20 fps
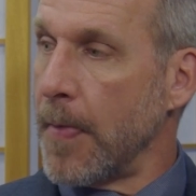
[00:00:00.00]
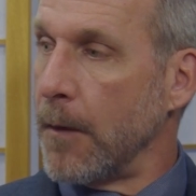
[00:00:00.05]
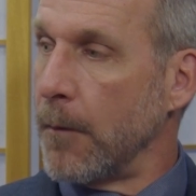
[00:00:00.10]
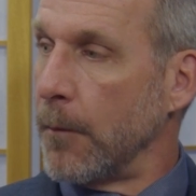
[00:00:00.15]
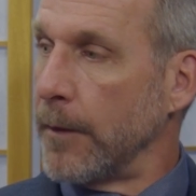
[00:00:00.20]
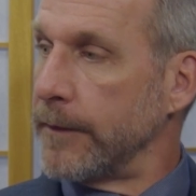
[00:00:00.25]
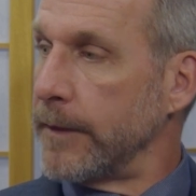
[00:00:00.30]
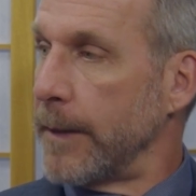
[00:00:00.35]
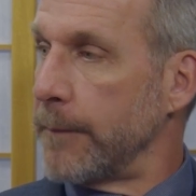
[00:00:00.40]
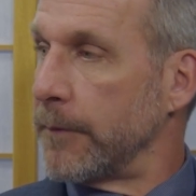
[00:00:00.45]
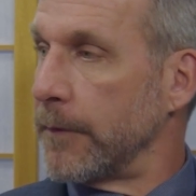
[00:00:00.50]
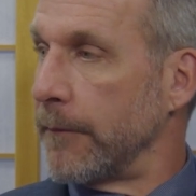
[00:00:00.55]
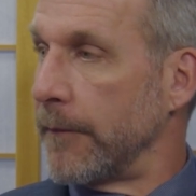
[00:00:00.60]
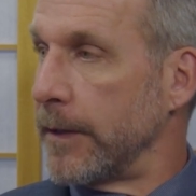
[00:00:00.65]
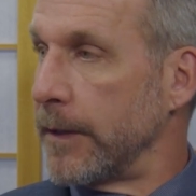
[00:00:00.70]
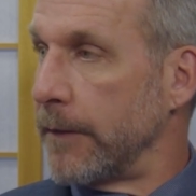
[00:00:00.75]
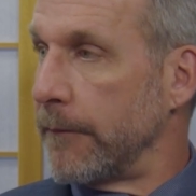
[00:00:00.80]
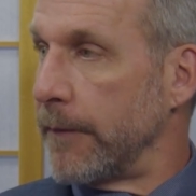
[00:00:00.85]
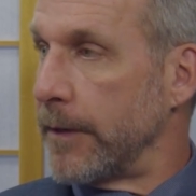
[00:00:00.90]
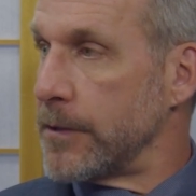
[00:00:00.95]
What types of
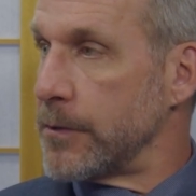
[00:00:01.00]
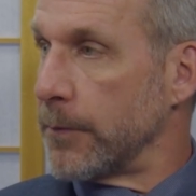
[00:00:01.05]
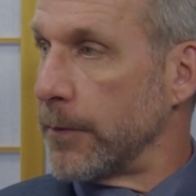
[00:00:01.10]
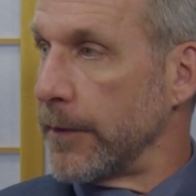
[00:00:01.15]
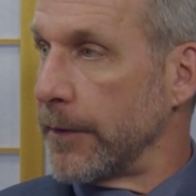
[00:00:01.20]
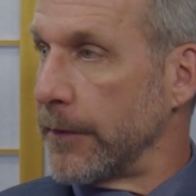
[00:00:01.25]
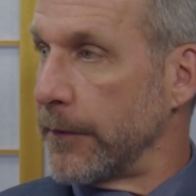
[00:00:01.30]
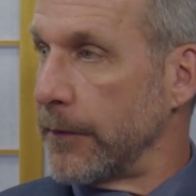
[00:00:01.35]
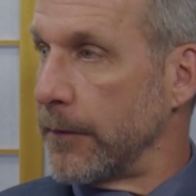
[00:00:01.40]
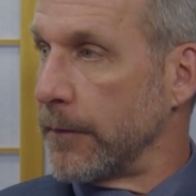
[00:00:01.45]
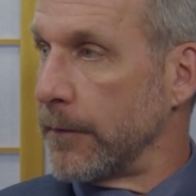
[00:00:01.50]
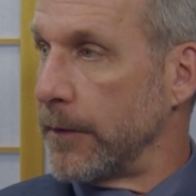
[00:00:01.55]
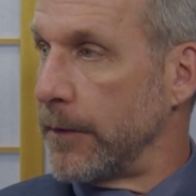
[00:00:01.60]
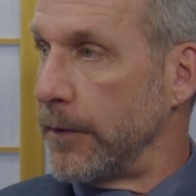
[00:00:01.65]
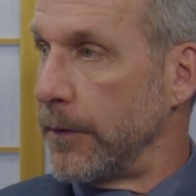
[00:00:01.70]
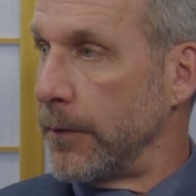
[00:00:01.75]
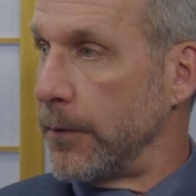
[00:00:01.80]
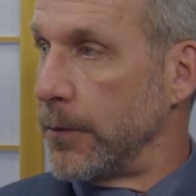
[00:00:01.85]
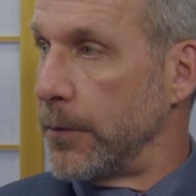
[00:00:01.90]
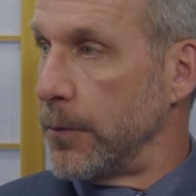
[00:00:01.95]
individuals
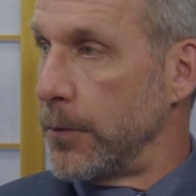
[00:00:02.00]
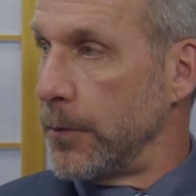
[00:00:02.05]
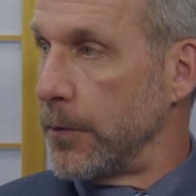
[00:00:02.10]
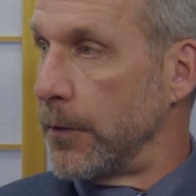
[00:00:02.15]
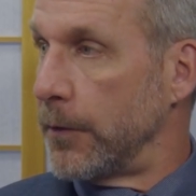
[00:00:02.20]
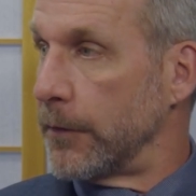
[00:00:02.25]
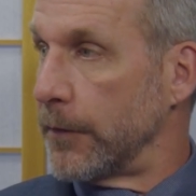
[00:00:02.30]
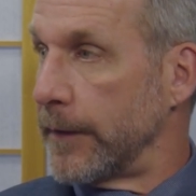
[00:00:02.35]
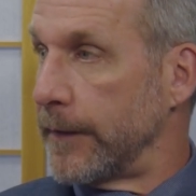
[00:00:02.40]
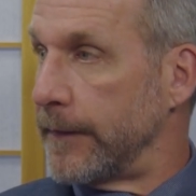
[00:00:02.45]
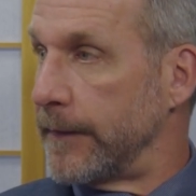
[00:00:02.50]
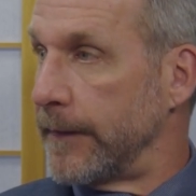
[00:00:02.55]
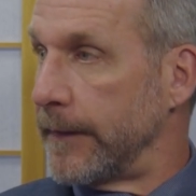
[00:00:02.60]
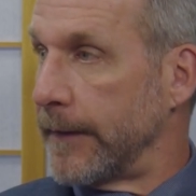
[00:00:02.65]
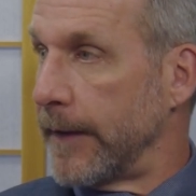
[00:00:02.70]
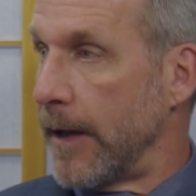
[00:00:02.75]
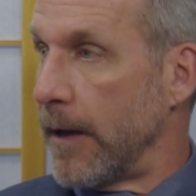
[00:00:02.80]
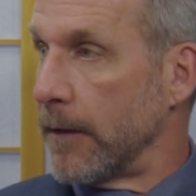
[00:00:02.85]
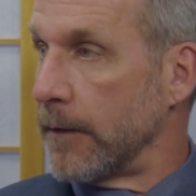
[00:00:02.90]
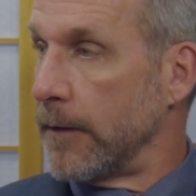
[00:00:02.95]
do you usually
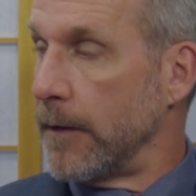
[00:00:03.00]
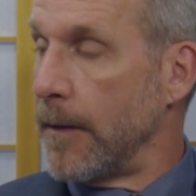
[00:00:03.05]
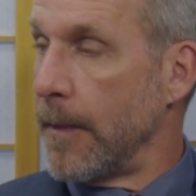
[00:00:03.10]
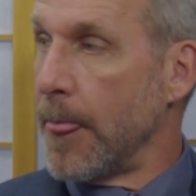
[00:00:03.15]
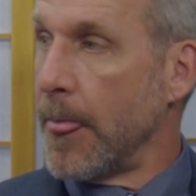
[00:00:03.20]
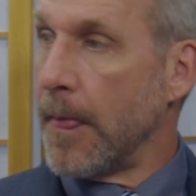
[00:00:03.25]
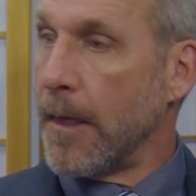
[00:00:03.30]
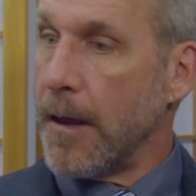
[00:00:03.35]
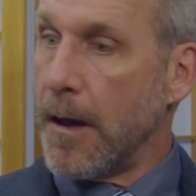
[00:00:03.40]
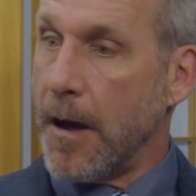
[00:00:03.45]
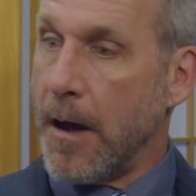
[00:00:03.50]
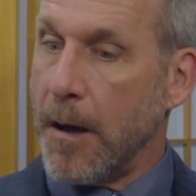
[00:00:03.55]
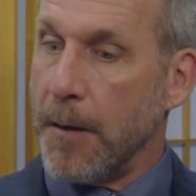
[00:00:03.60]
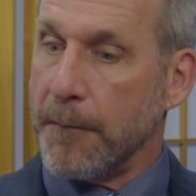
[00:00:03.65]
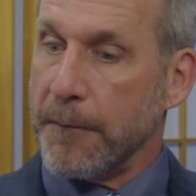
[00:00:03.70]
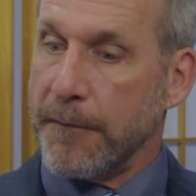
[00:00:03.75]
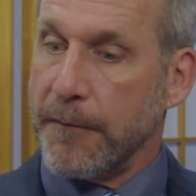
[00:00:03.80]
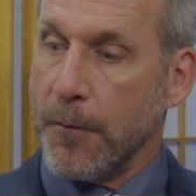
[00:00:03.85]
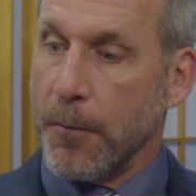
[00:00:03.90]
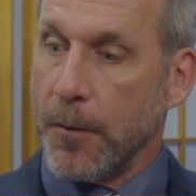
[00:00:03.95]
seek out
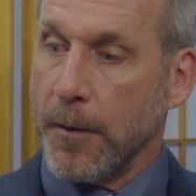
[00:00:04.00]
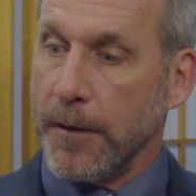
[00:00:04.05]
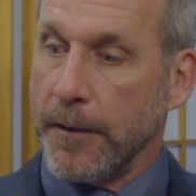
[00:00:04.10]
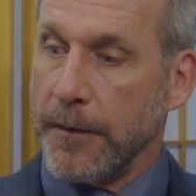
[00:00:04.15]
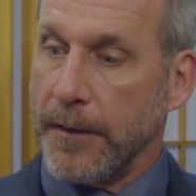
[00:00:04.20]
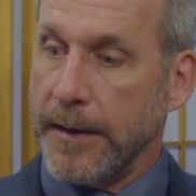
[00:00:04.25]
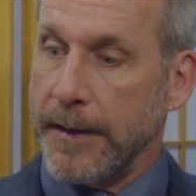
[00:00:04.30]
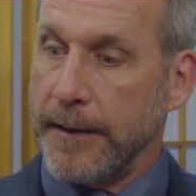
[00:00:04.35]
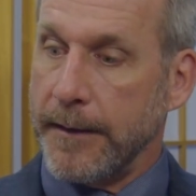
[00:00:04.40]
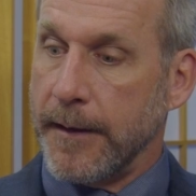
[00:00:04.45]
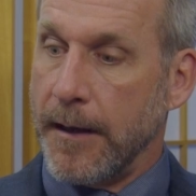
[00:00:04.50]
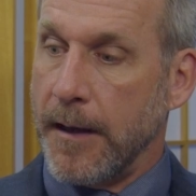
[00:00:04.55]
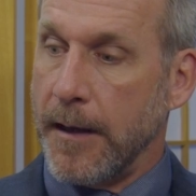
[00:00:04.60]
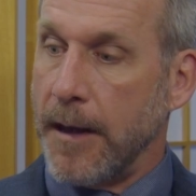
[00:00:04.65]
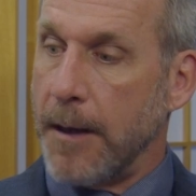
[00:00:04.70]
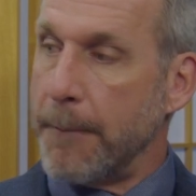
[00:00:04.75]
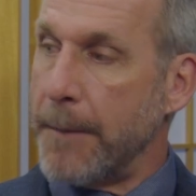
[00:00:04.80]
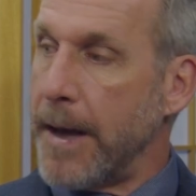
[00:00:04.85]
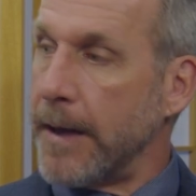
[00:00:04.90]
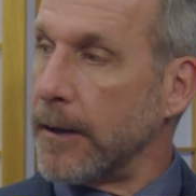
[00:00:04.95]
for the
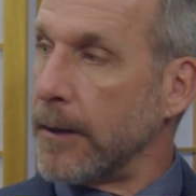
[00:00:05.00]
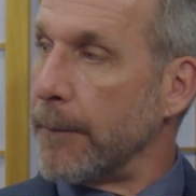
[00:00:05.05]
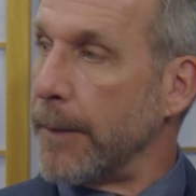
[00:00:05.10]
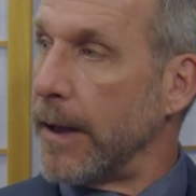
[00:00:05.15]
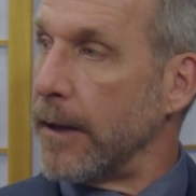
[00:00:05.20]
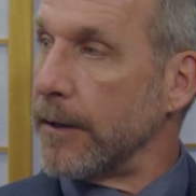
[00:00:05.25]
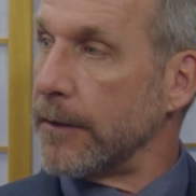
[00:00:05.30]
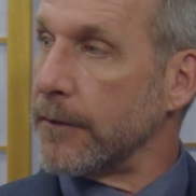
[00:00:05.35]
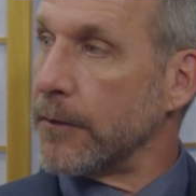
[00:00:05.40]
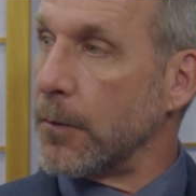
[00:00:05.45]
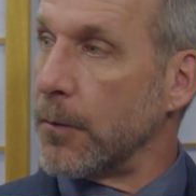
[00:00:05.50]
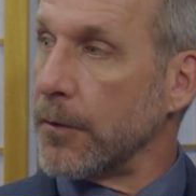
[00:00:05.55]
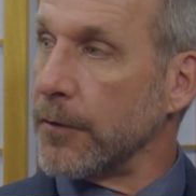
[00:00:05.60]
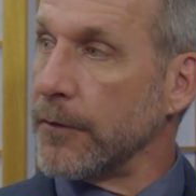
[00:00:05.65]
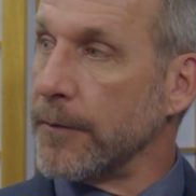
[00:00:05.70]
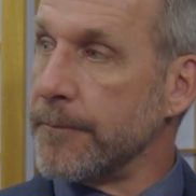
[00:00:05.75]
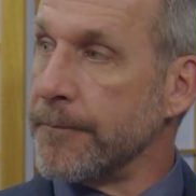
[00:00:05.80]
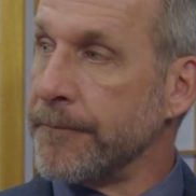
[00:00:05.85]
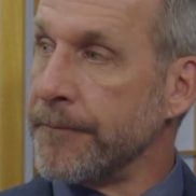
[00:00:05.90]
A Matter of Balance course?